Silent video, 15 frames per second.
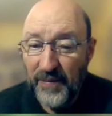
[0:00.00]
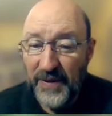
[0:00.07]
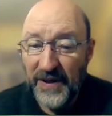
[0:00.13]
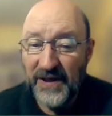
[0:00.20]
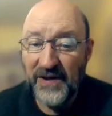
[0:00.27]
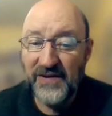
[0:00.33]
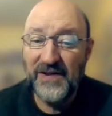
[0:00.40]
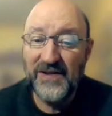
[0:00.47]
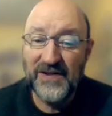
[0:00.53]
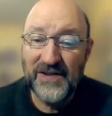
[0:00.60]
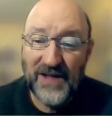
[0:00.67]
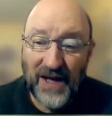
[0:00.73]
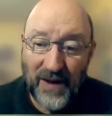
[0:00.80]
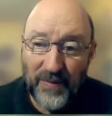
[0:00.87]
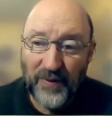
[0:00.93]
because the
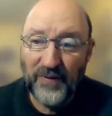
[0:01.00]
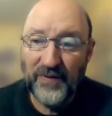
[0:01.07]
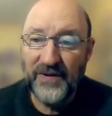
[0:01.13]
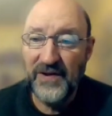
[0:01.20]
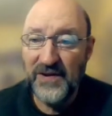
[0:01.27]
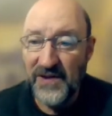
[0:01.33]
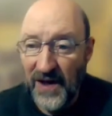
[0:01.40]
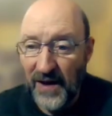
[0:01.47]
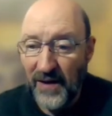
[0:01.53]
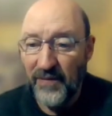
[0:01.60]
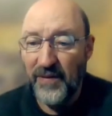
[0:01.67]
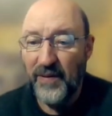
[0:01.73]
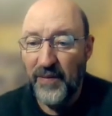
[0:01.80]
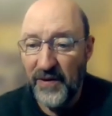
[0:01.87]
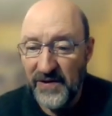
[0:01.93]
sample does
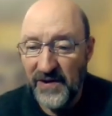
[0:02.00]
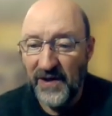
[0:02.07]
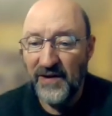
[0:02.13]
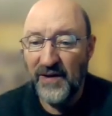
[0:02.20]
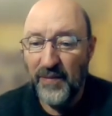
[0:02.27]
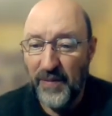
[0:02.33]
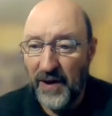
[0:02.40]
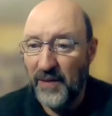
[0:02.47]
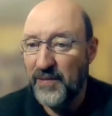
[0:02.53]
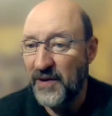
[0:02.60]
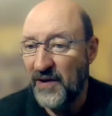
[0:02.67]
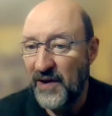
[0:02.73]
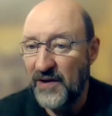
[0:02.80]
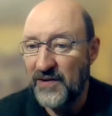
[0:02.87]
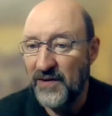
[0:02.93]
not represent the
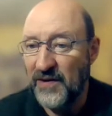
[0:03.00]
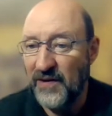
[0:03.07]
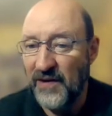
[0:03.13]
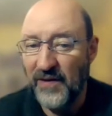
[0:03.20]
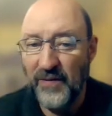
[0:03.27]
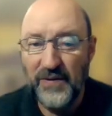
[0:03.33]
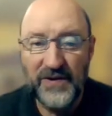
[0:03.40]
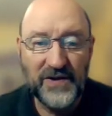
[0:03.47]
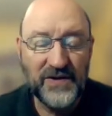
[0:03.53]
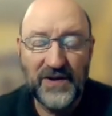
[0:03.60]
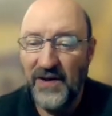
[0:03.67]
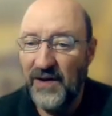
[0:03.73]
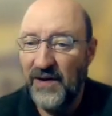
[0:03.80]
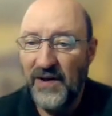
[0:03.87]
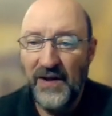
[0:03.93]
population. In other words, just
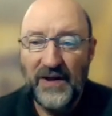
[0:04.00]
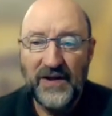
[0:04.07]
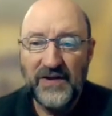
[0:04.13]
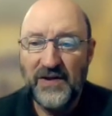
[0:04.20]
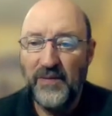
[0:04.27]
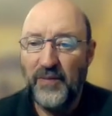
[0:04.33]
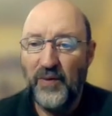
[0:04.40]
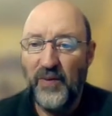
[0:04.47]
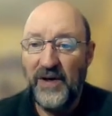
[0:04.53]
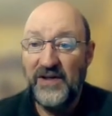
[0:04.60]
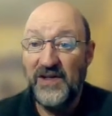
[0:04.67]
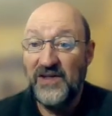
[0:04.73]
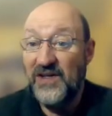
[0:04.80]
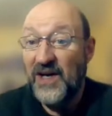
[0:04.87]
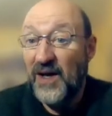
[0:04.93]
in a simple way,
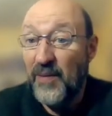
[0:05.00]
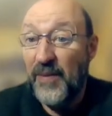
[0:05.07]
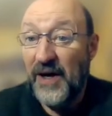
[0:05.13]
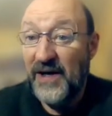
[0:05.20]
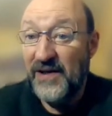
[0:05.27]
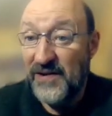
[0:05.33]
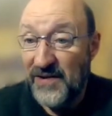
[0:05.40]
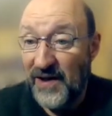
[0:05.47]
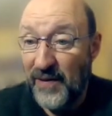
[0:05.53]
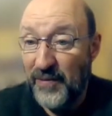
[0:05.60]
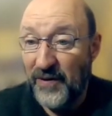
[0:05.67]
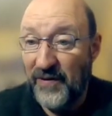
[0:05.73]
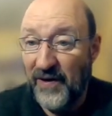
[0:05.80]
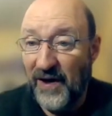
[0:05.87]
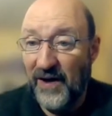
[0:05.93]
did you get a biased
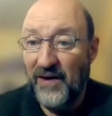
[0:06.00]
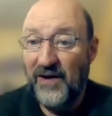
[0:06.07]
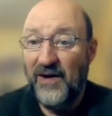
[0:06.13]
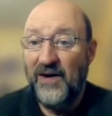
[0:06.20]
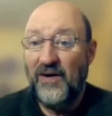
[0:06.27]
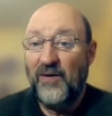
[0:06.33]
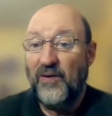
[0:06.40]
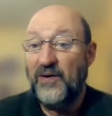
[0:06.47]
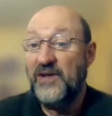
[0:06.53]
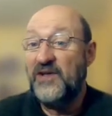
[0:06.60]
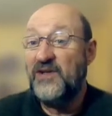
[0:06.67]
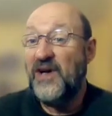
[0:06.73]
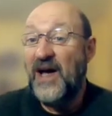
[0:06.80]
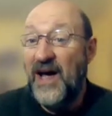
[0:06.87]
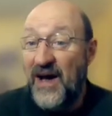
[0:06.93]
sample or not? Or did
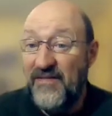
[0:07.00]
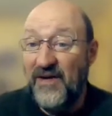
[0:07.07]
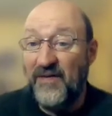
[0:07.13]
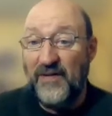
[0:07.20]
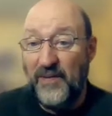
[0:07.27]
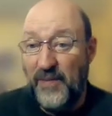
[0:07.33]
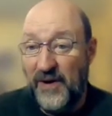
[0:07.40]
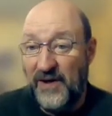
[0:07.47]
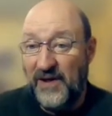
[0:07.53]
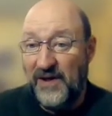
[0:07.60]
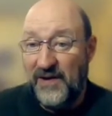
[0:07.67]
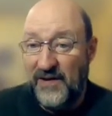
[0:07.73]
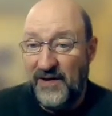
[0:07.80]
you have everybody